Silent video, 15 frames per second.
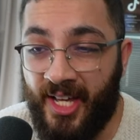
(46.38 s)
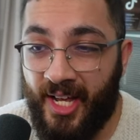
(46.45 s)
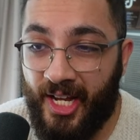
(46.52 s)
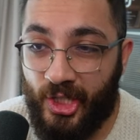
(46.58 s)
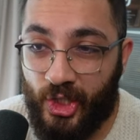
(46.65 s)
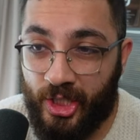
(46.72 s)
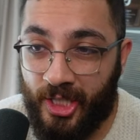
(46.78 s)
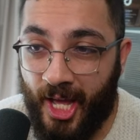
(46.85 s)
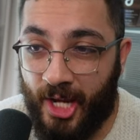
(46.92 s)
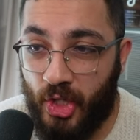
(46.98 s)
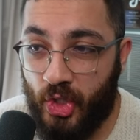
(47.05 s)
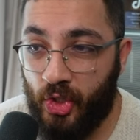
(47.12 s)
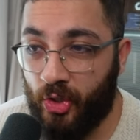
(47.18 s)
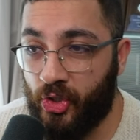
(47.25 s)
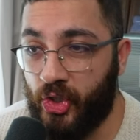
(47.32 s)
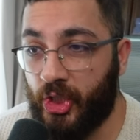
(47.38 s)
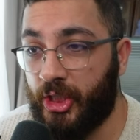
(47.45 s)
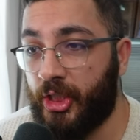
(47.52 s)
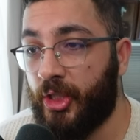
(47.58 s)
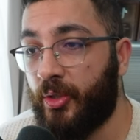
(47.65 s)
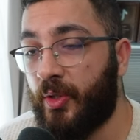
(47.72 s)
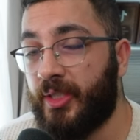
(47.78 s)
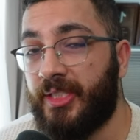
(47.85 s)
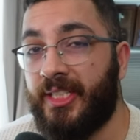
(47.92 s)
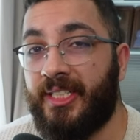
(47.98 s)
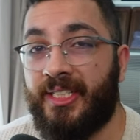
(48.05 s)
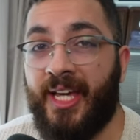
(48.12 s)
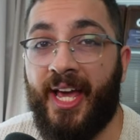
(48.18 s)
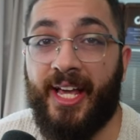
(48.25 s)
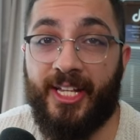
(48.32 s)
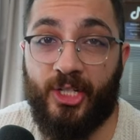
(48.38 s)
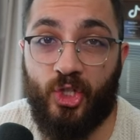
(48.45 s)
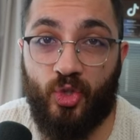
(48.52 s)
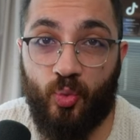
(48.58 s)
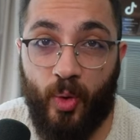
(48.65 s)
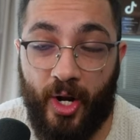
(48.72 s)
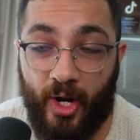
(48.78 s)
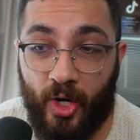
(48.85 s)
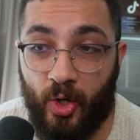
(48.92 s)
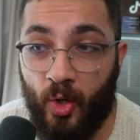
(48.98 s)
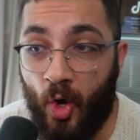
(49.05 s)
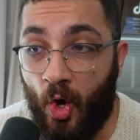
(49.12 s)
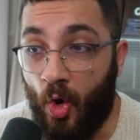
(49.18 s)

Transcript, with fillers: it's a national security case where